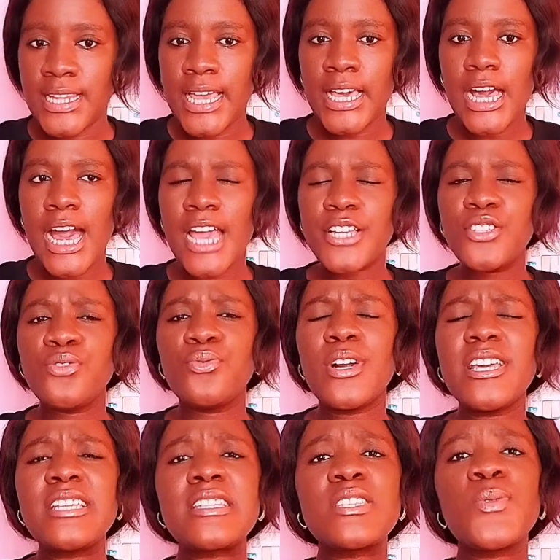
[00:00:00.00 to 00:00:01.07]
Like, I didn't know,
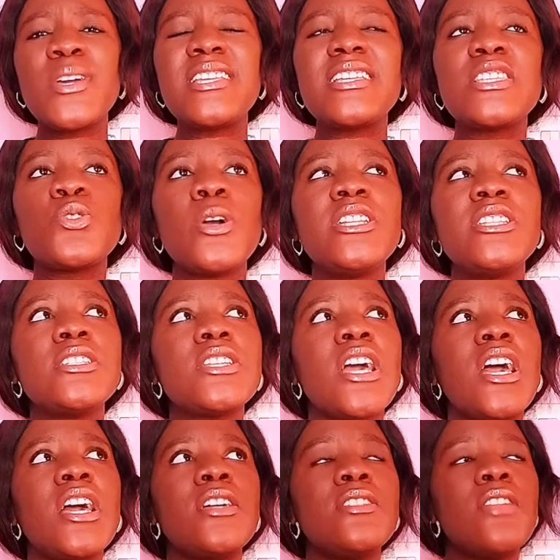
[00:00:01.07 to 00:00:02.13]
and it's when
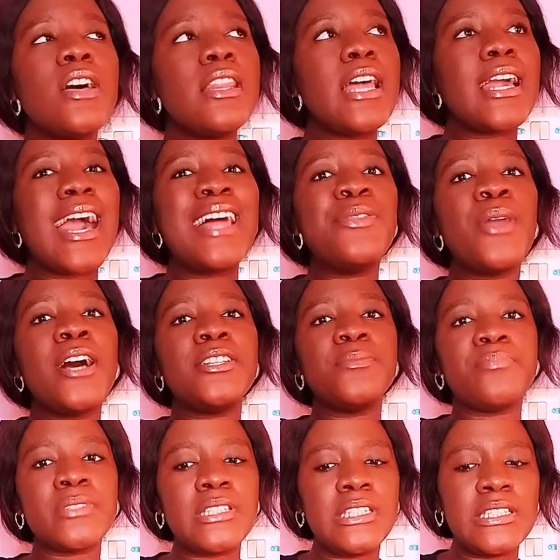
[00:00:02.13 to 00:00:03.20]
not like I'm not
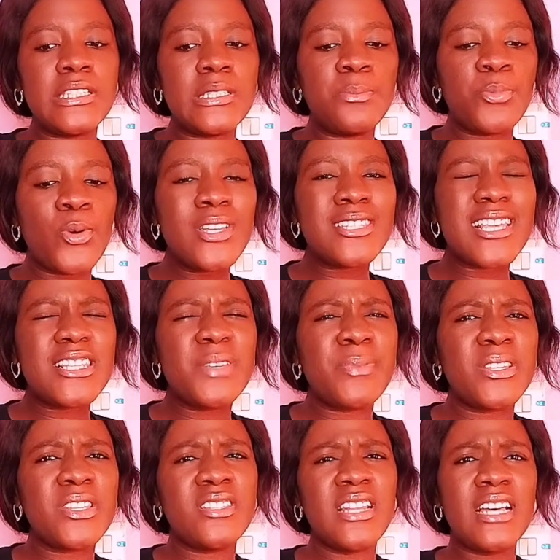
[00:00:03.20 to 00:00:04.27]
at the beginning, but when it gets a
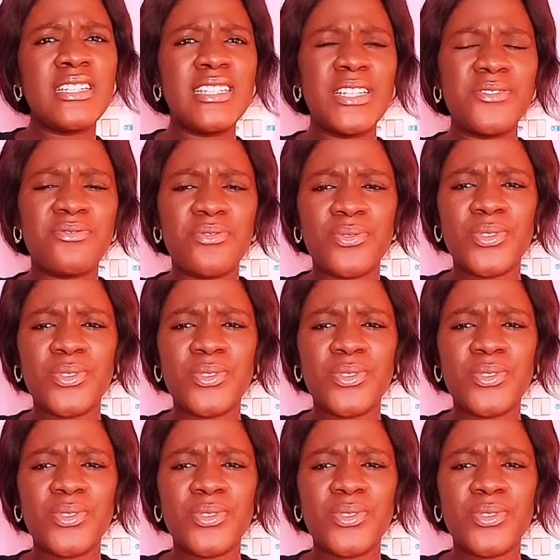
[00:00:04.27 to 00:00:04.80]
particular level,